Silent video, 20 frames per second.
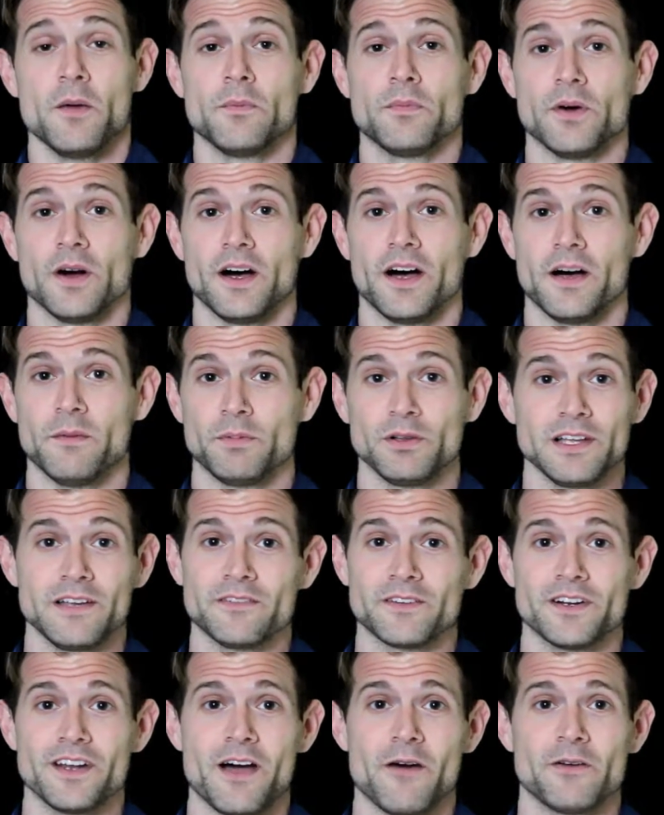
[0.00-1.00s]
but
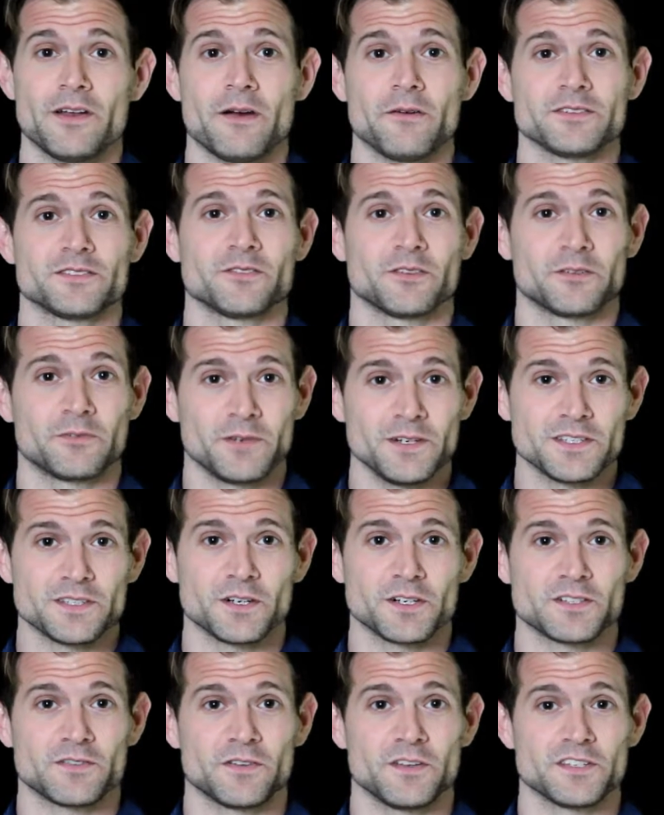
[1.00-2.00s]
believe it or not, when I was doing
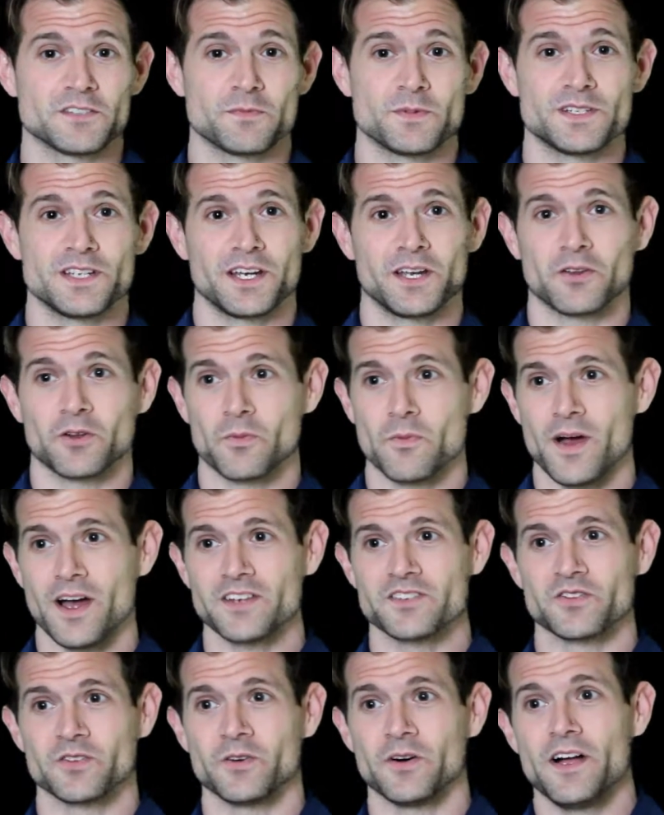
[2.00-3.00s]
research for this particular
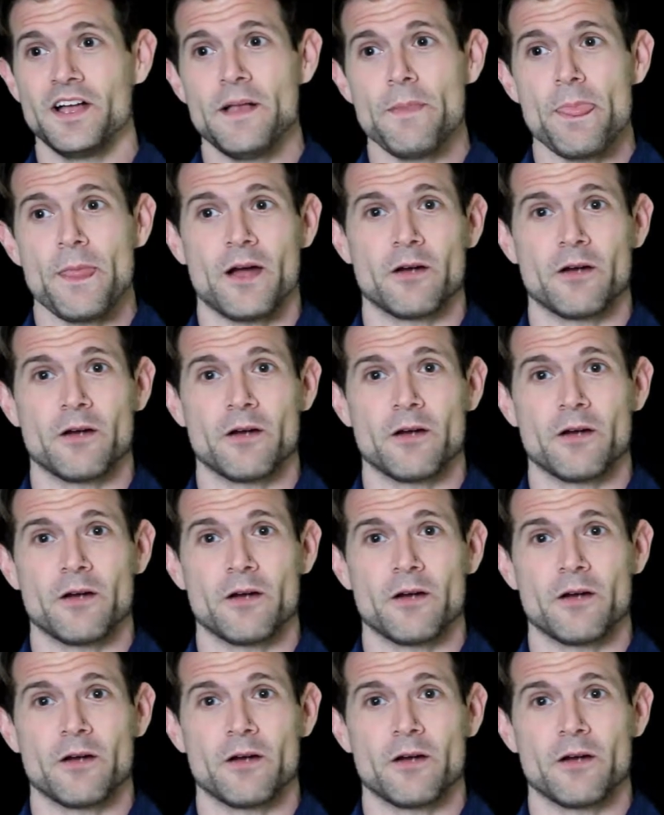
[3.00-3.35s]
module,